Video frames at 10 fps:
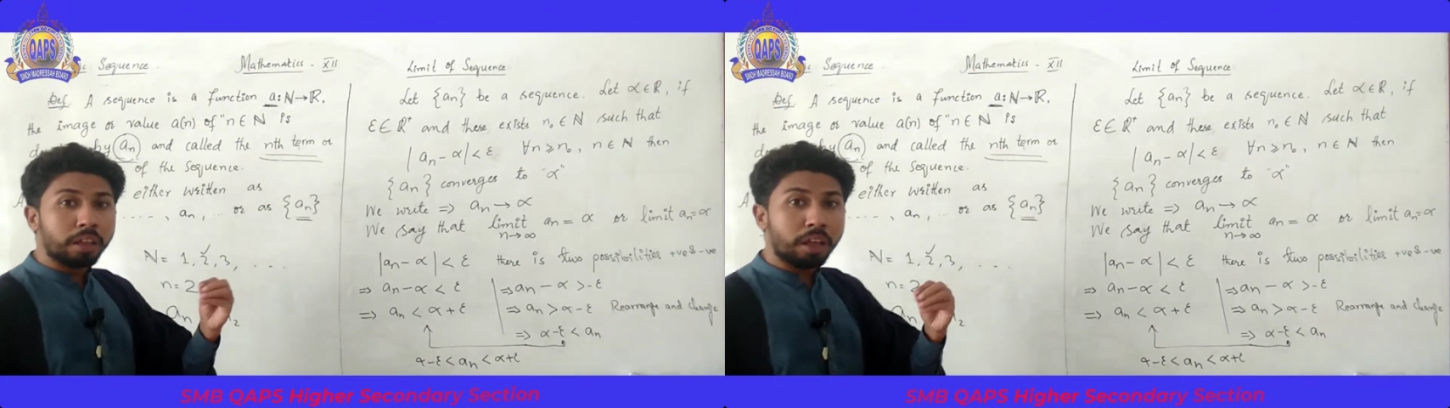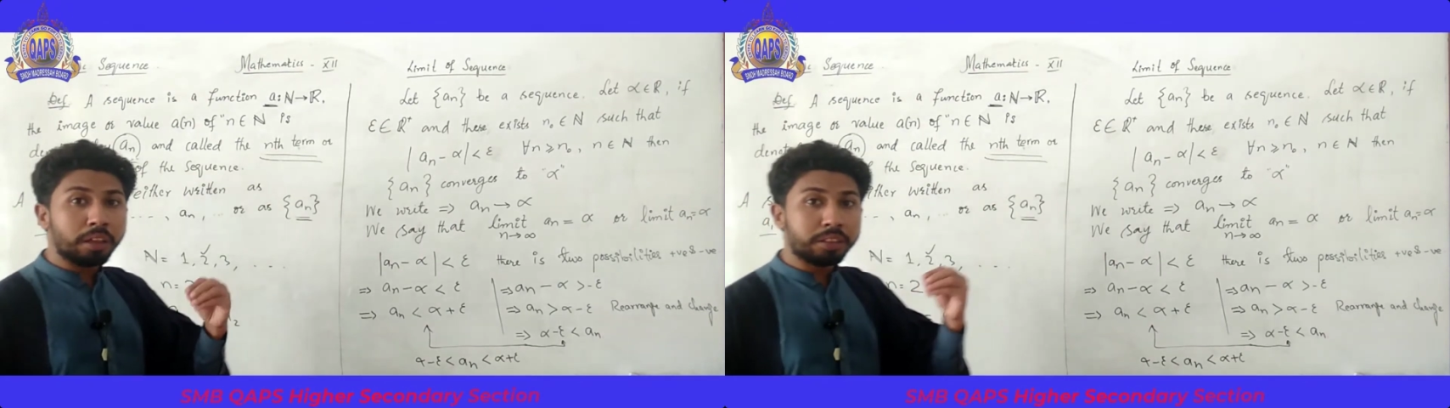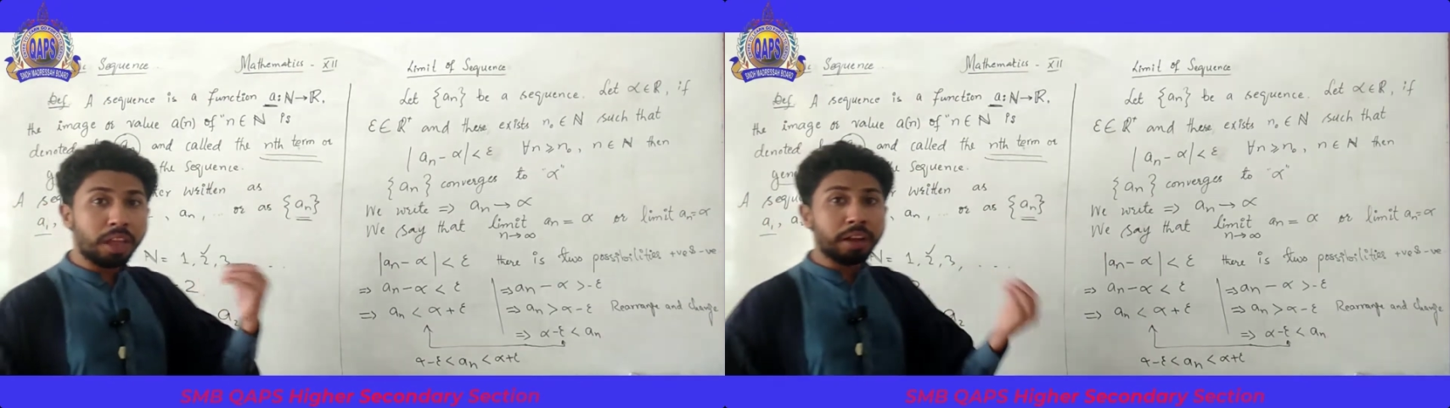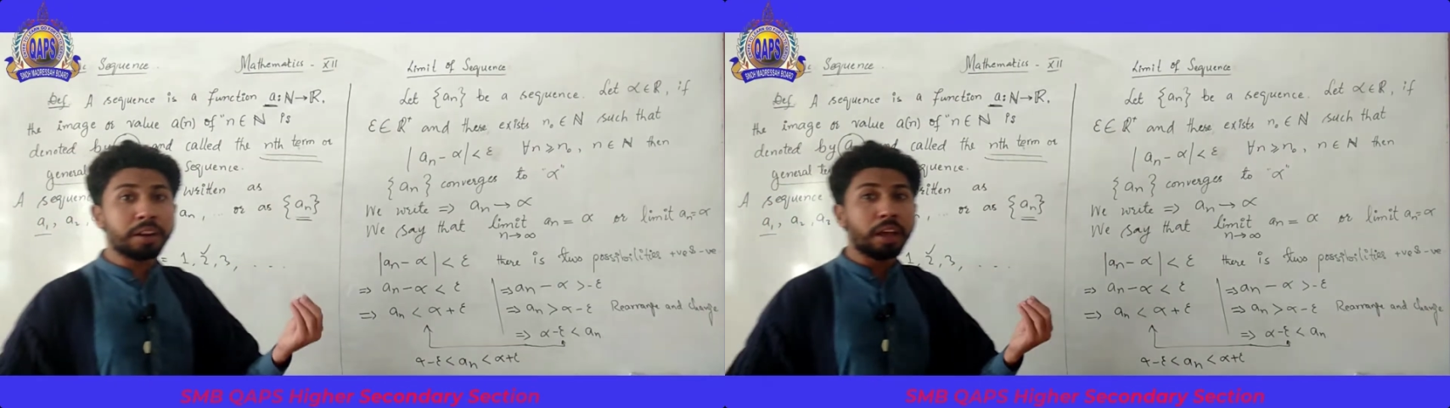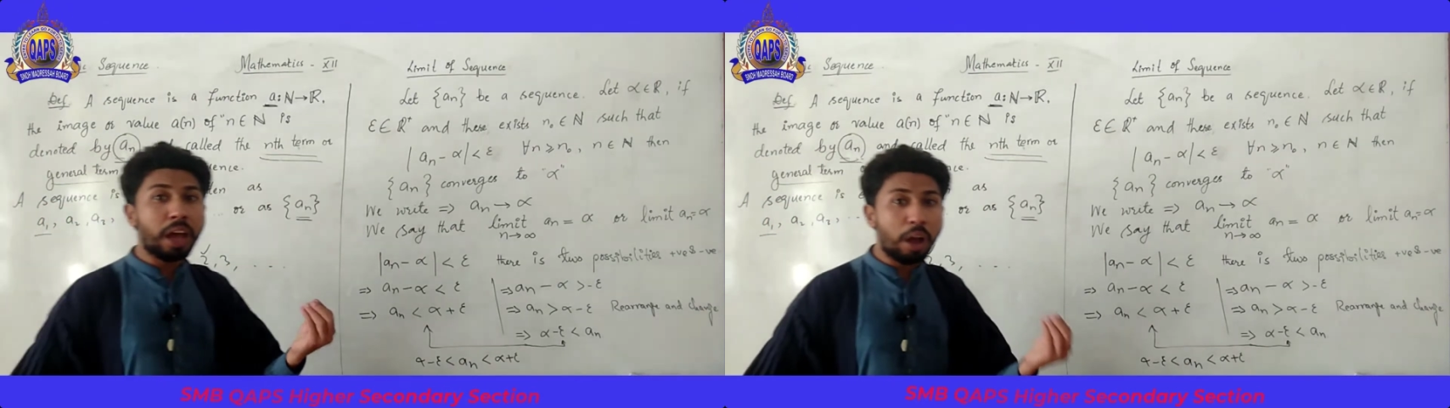
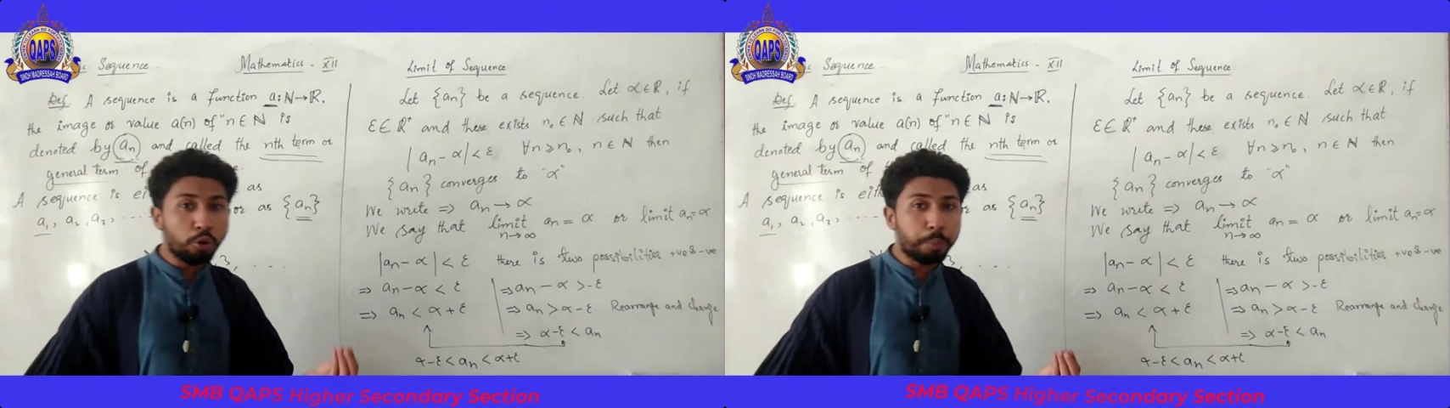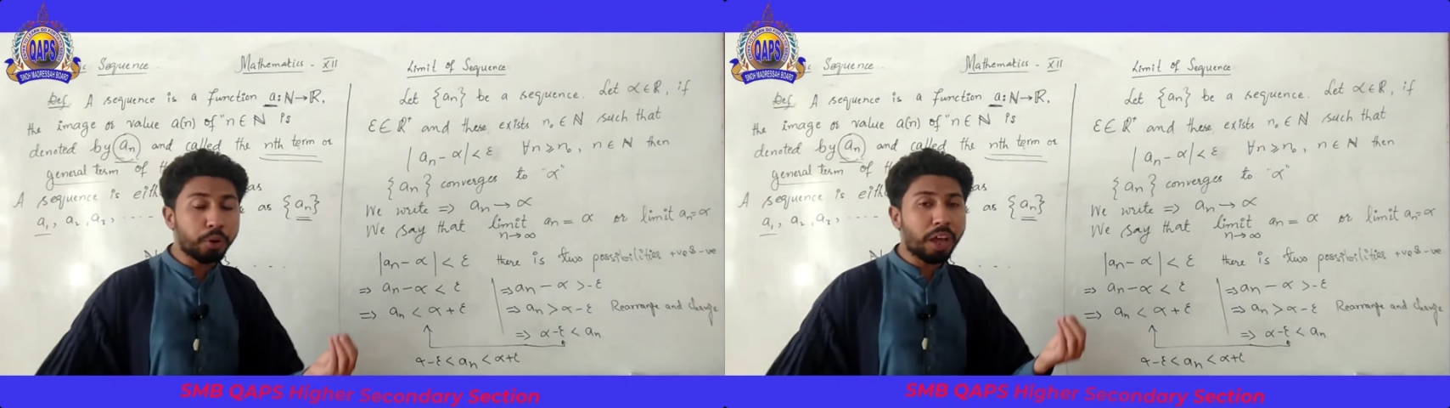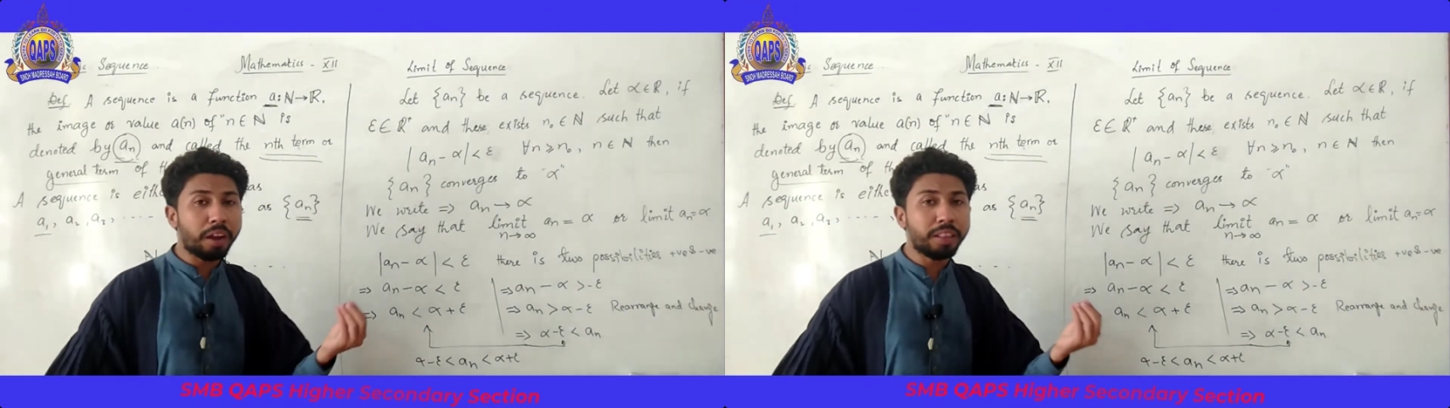that output or